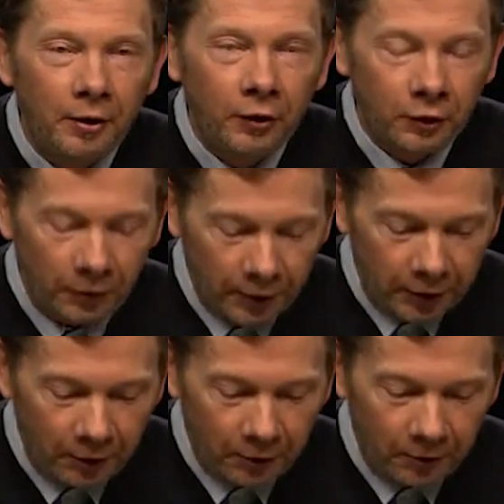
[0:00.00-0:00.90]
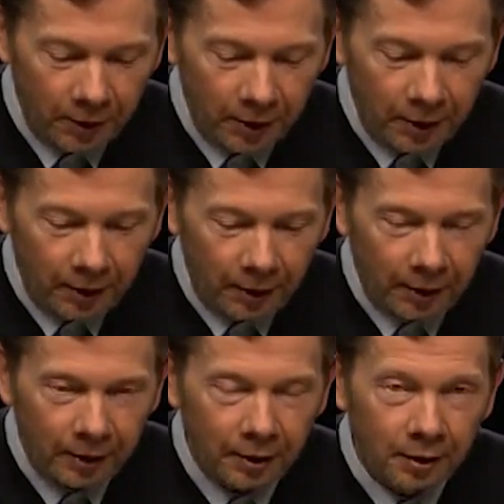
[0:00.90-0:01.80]
so that you
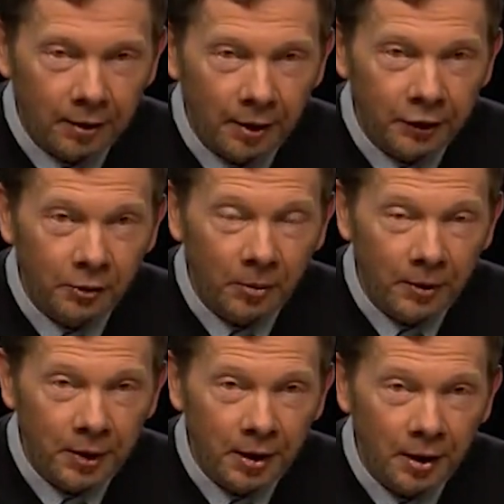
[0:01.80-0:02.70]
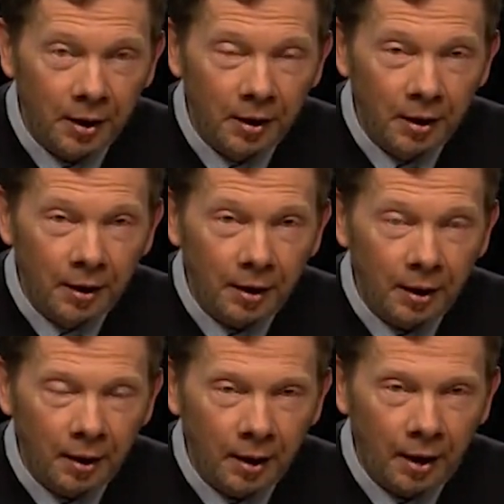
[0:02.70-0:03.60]
get in touch with the
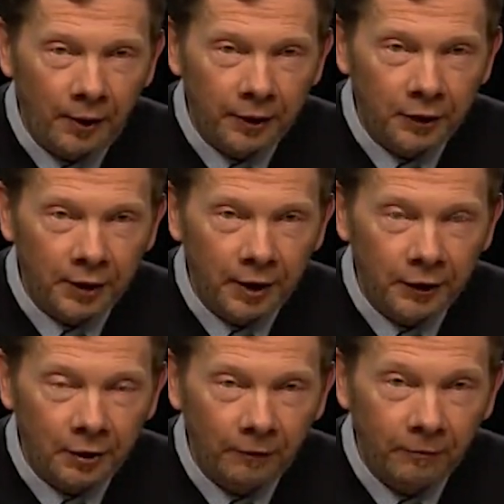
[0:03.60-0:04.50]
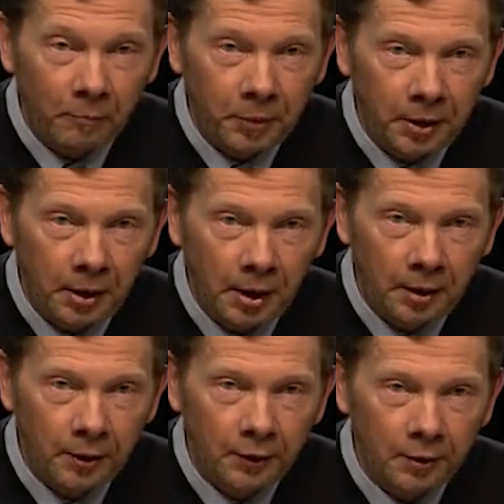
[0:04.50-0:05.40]
inherent sense of
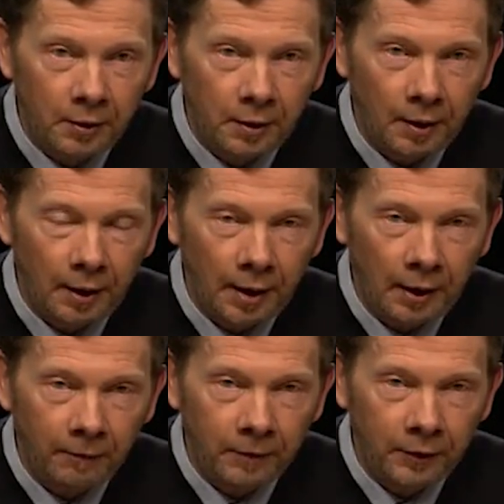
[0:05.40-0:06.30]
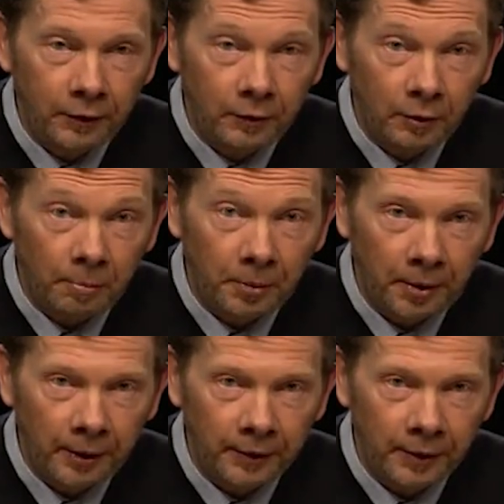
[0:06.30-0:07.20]
beingness or aliveness or
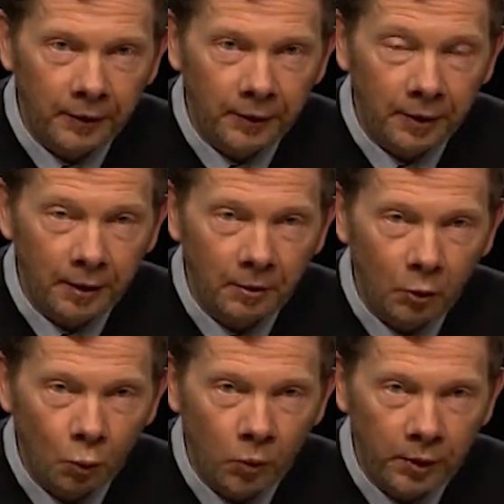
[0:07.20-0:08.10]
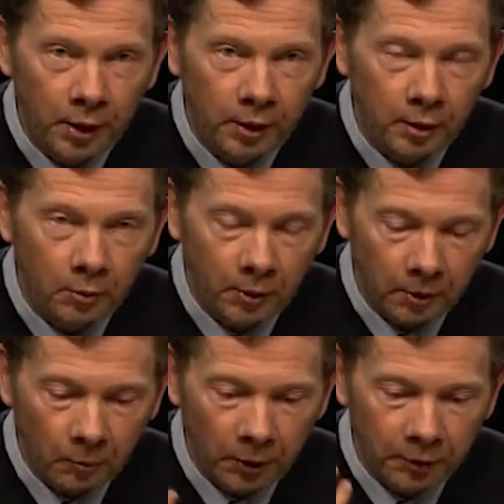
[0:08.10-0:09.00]
presence within you,
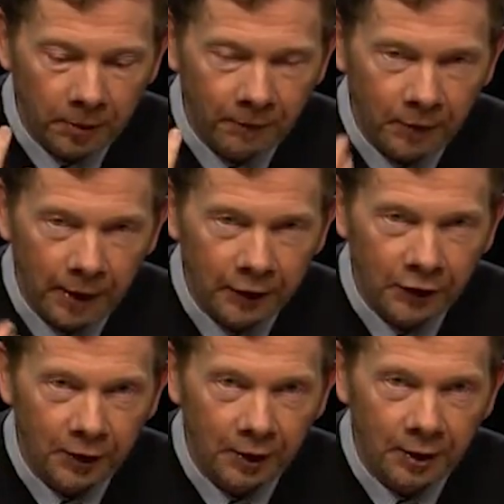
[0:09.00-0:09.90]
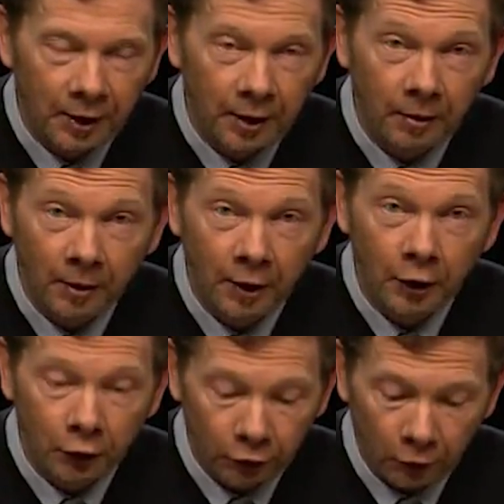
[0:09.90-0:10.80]
which pervades the entire
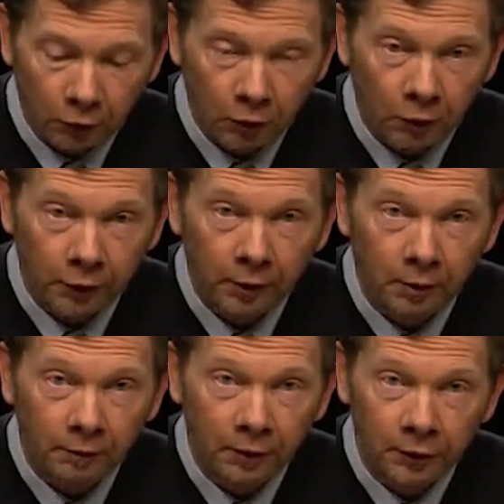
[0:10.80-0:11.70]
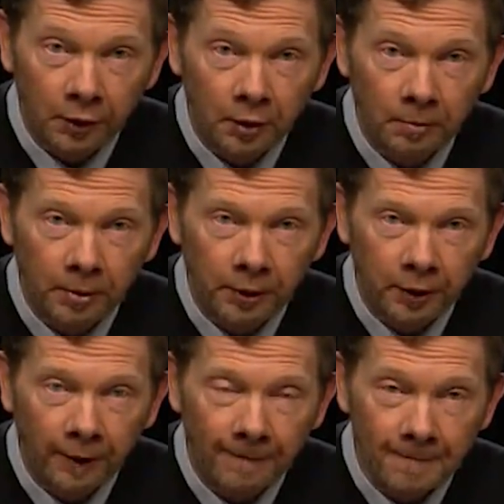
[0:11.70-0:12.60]
so called physical
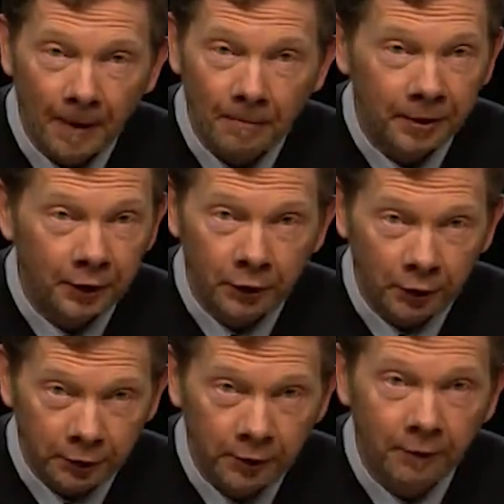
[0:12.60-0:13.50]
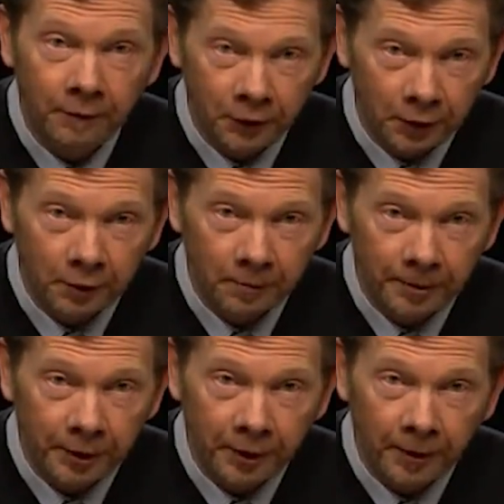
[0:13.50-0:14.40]
body, but is not the physical
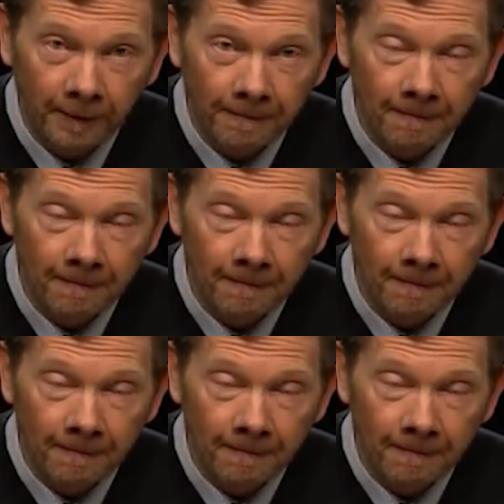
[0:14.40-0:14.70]
body.